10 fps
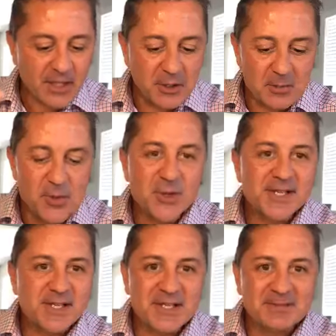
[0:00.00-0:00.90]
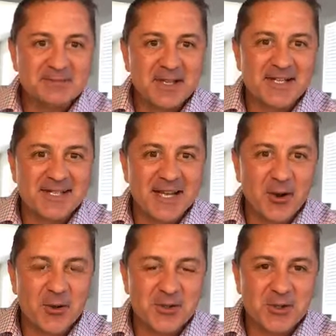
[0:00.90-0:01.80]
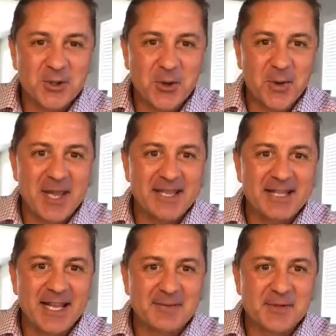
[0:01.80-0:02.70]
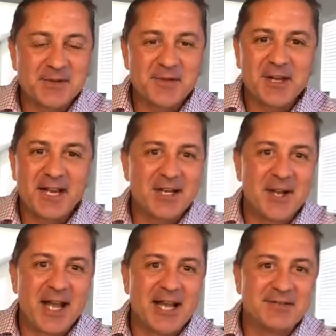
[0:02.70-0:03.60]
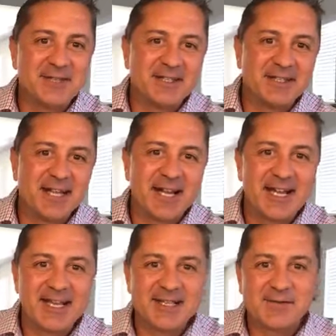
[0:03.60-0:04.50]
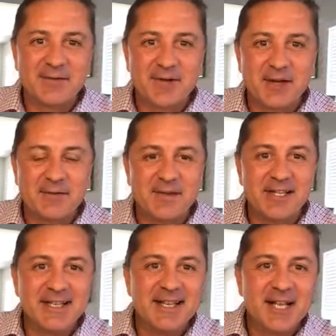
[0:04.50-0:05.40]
the music is there also to create the atmosphere, and you have that nice, fluffy,